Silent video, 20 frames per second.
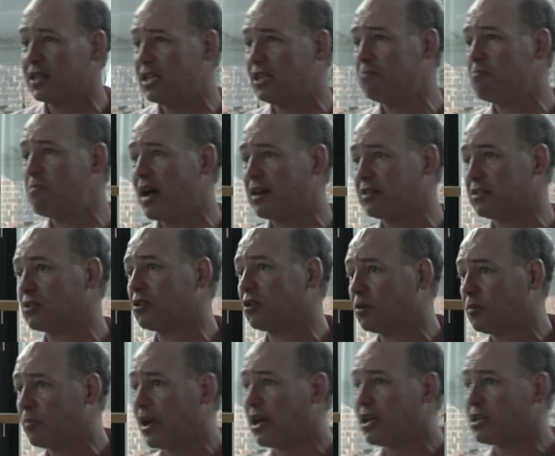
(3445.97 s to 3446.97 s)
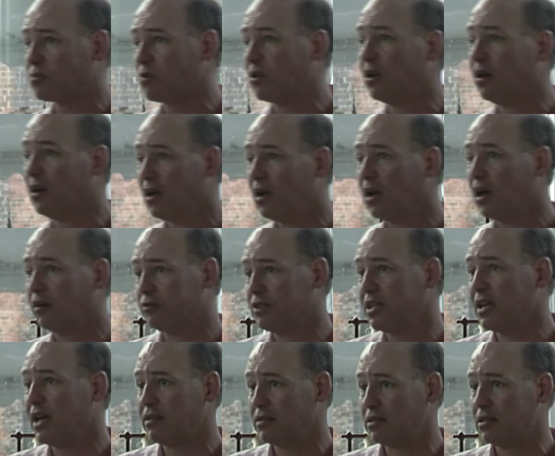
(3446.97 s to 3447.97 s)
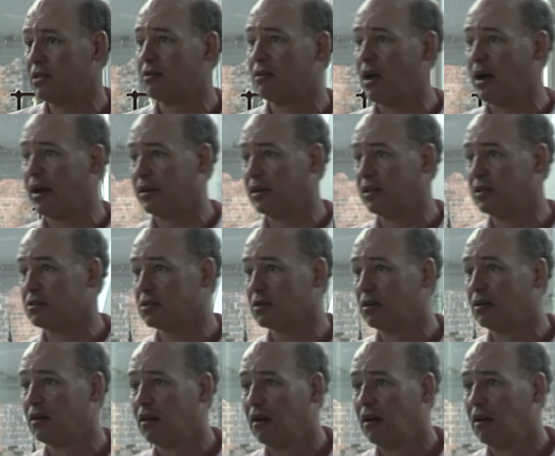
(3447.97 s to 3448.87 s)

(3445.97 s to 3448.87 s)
the best third basemen of the 1890s.